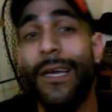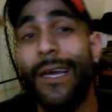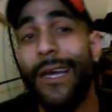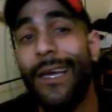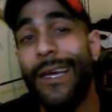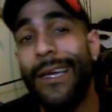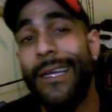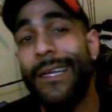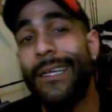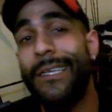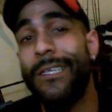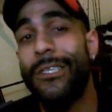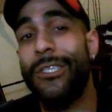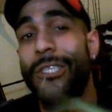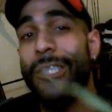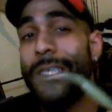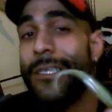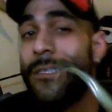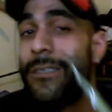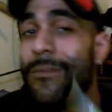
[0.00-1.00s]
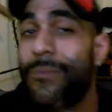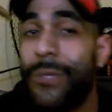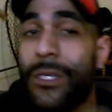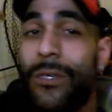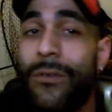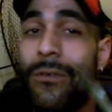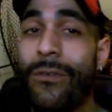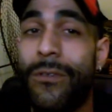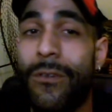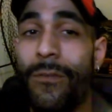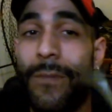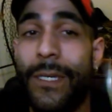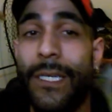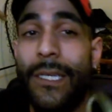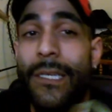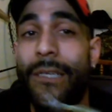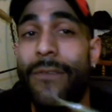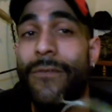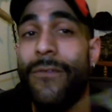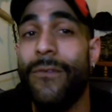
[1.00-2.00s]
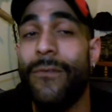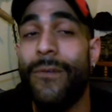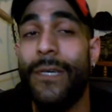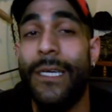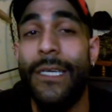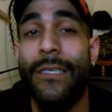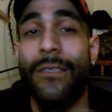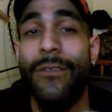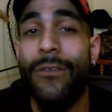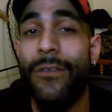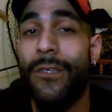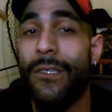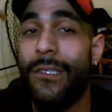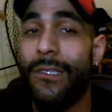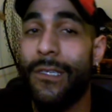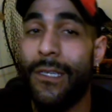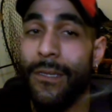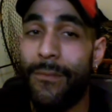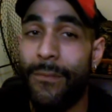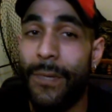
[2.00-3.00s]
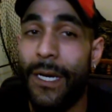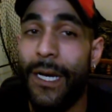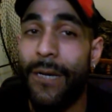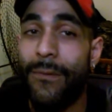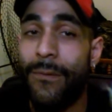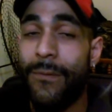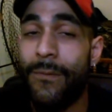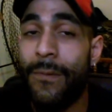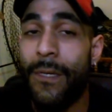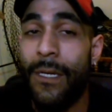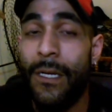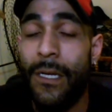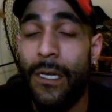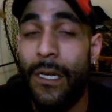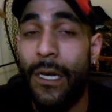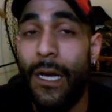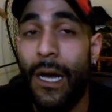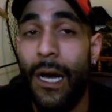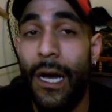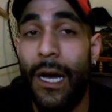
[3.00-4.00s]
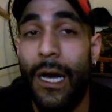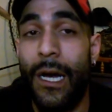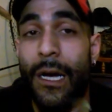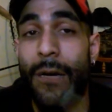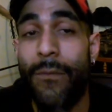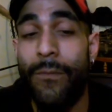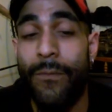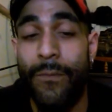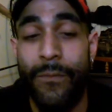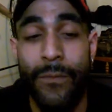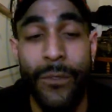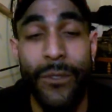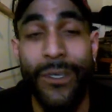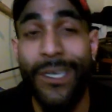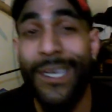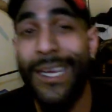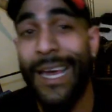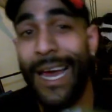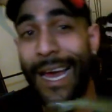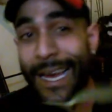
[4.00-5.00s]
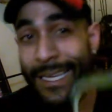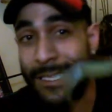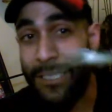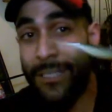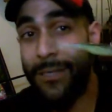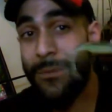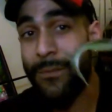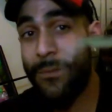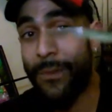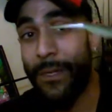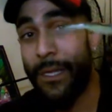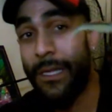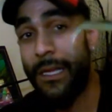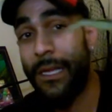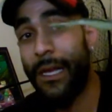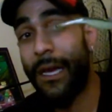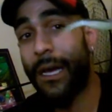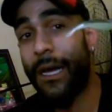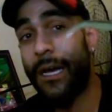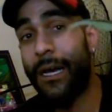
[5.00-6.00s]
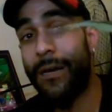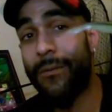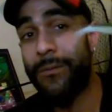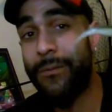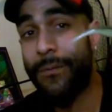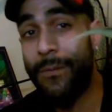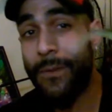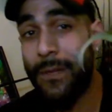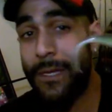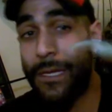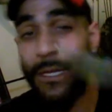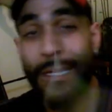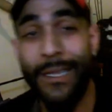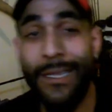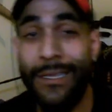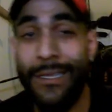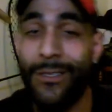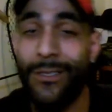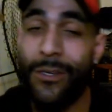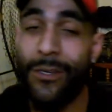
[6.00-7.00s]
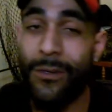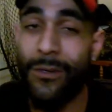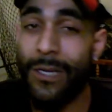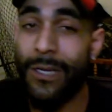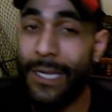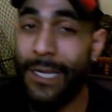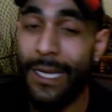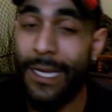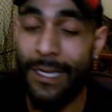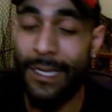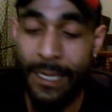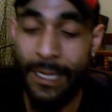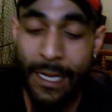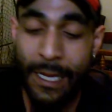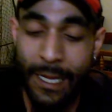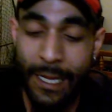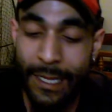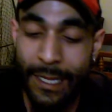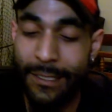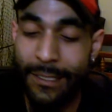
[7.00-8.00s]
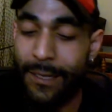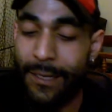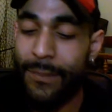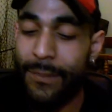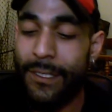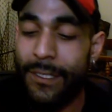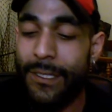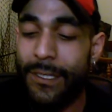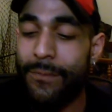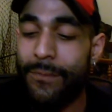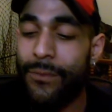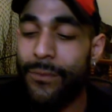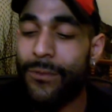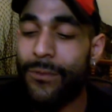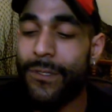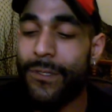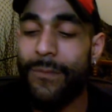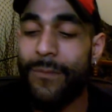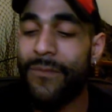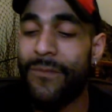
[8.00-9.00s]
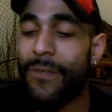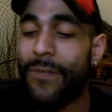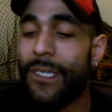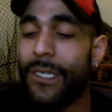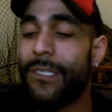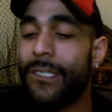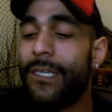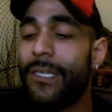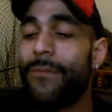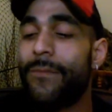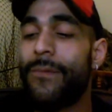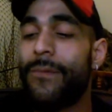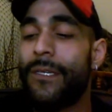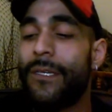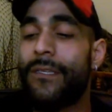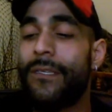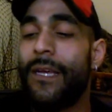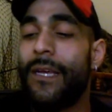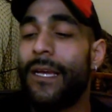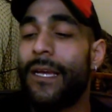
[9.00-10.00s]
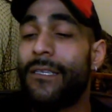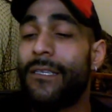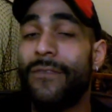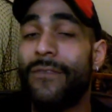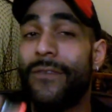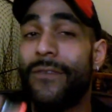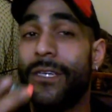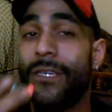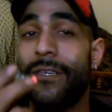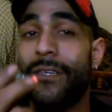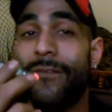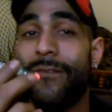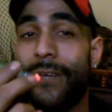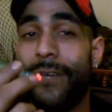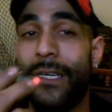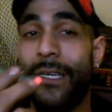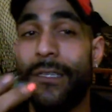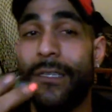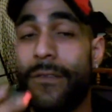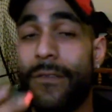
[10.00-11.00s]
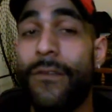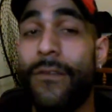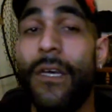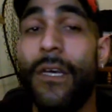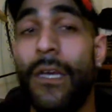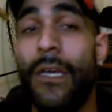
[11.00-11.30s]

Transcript: And jigs could be used so many different ways. You could slip bob them. You could cast them. So again, it's something simple, something very cheap, but it's actually very effective.